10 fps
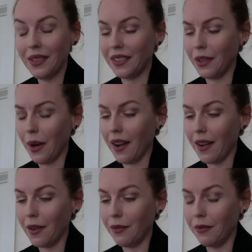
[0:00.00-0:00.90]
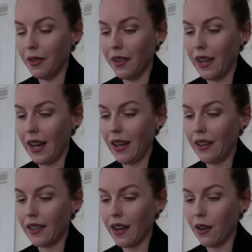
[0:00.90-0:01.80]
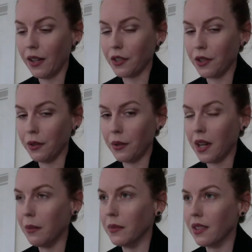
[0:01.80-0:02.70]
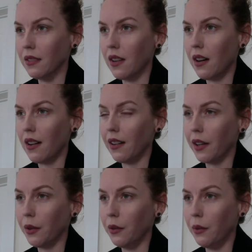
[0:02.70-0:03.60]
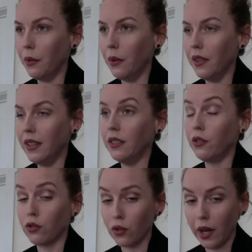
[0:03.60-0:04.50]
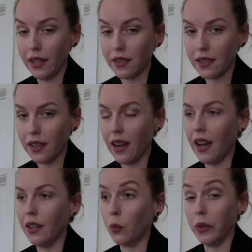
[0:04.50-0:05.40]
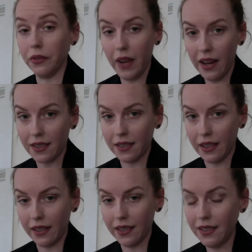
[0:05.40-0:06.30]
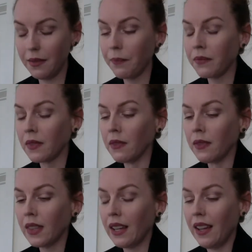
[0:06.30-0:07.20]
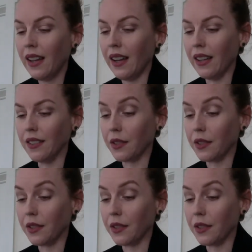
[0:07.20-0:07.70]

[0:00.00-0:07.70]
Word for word: You have a character who comes along who is straight and was vaccinated, and